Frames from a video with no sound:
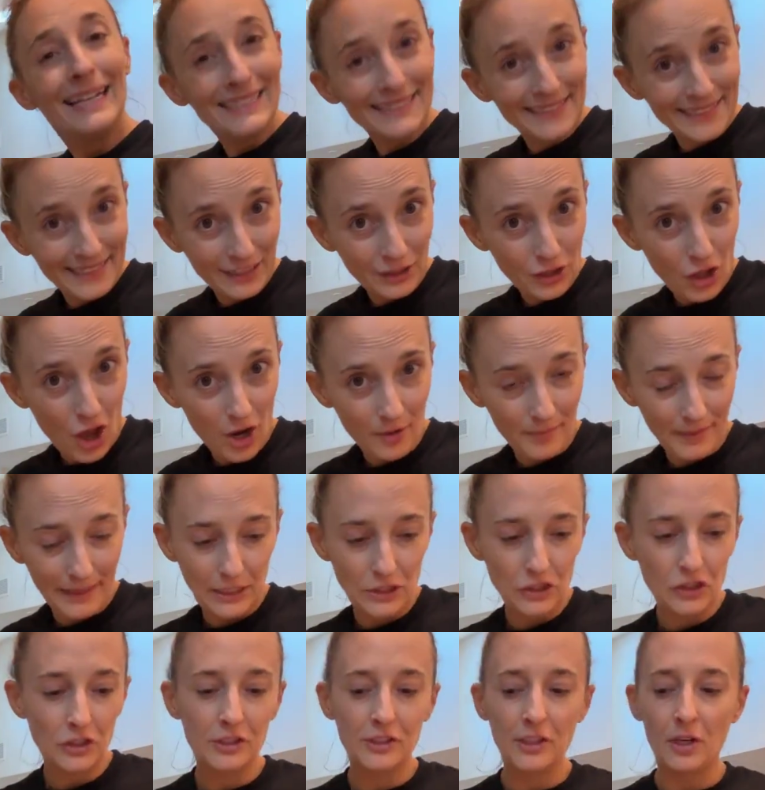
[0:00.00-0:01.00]
Is in Long
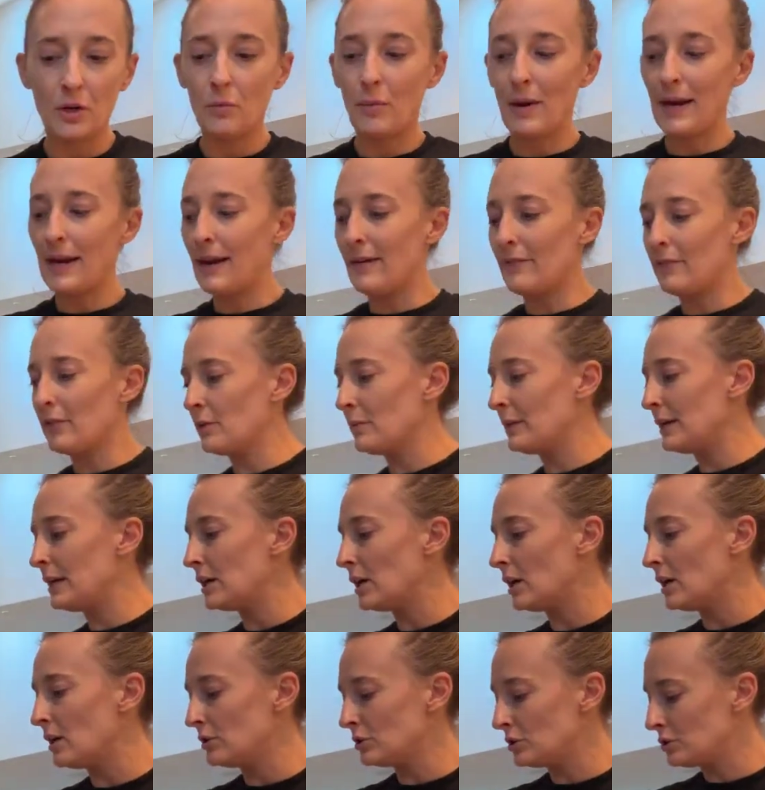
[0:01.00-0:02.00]
Beach. So whenever we
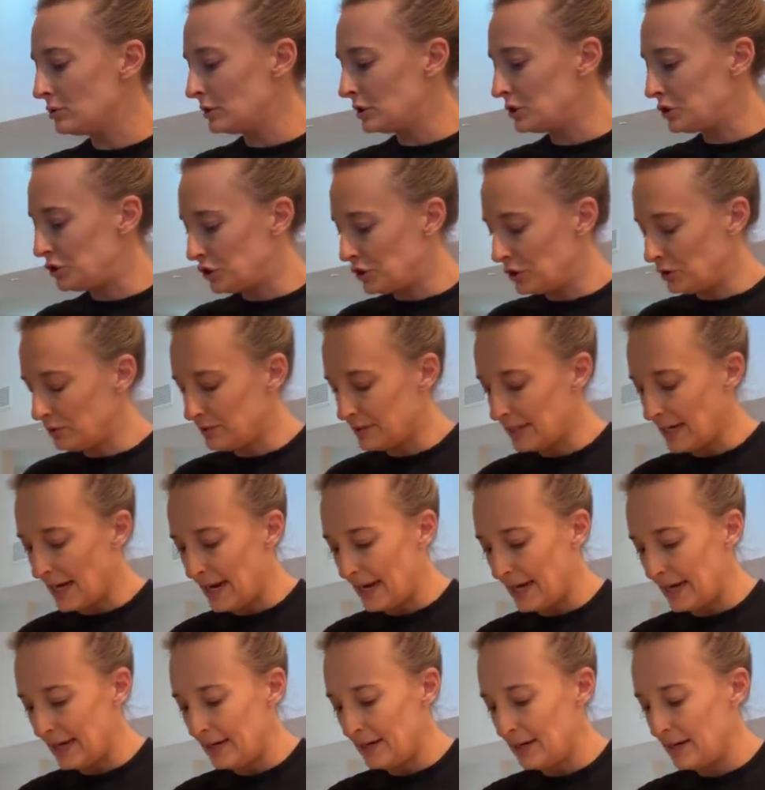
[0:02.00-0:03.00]
go to a shoot
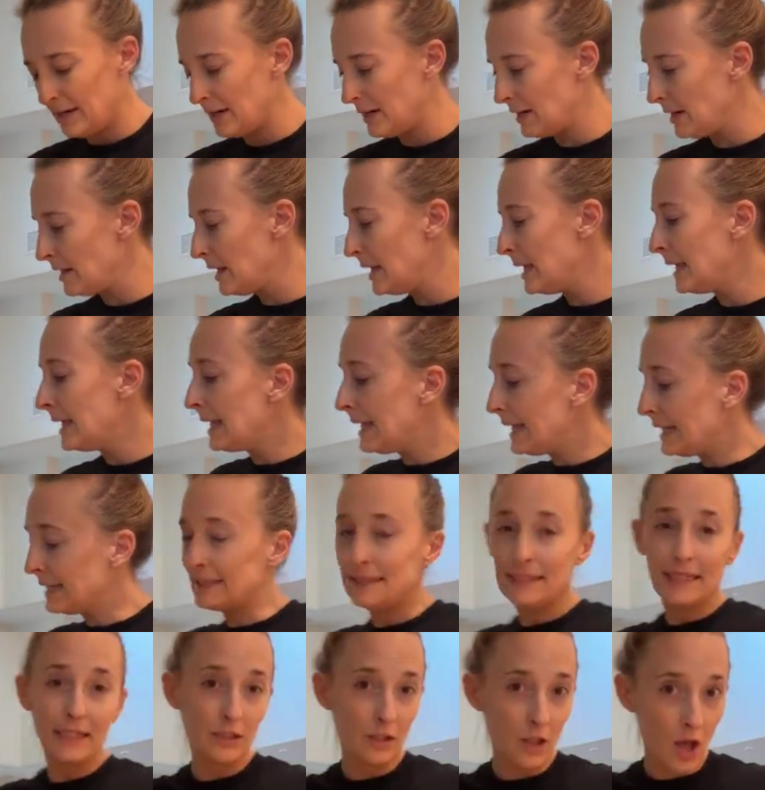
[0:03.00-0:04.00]
day,
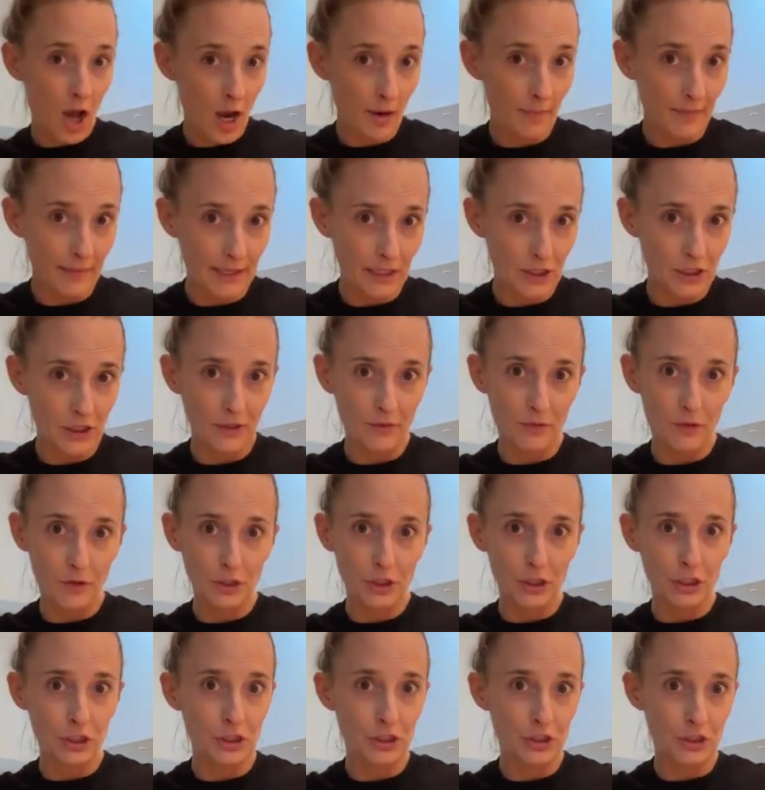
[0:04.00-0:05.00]
it's in Long Beach if
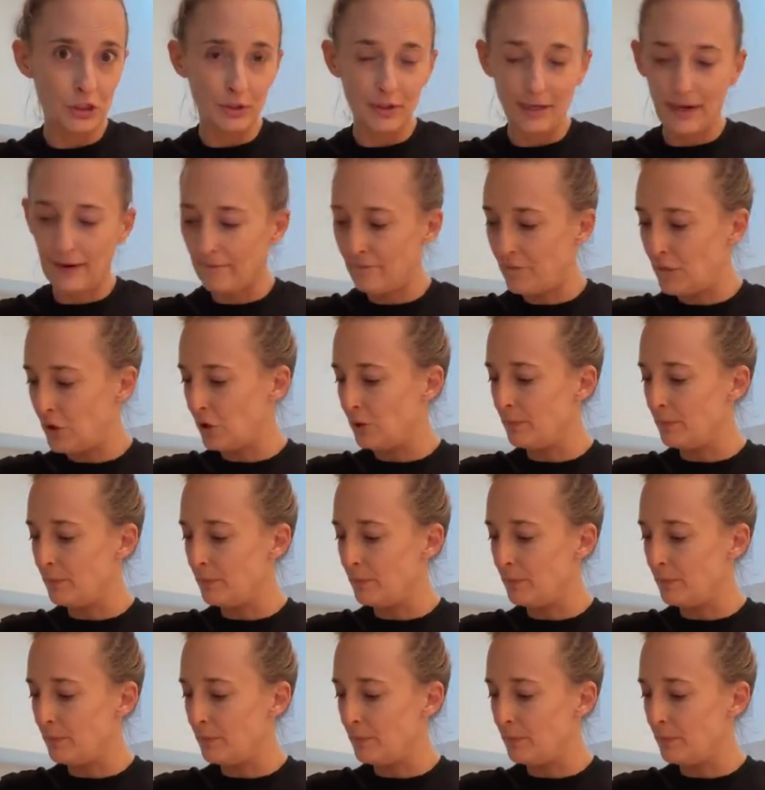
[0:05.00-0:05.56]
we're just shooting